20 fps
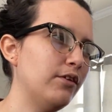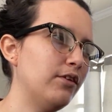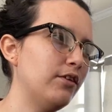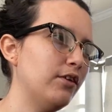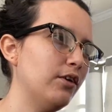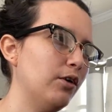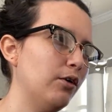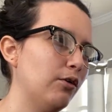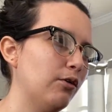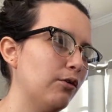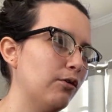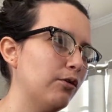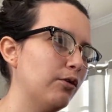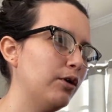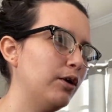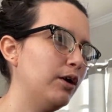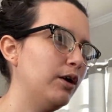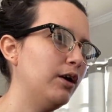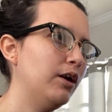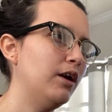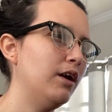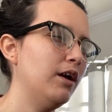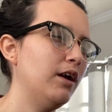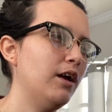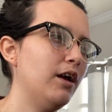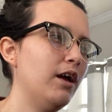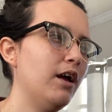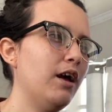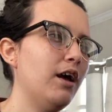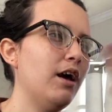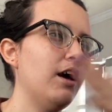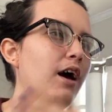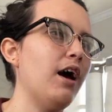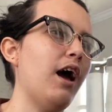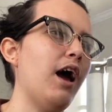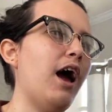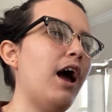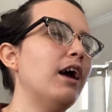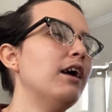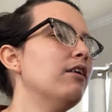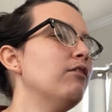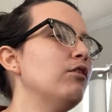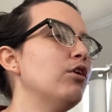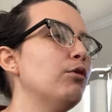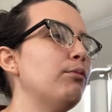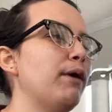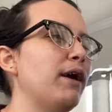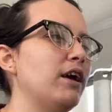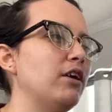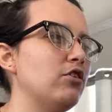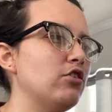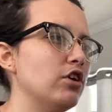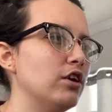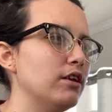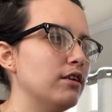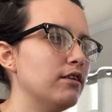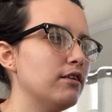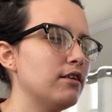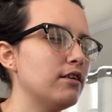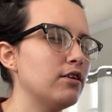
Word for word: So I have no patience.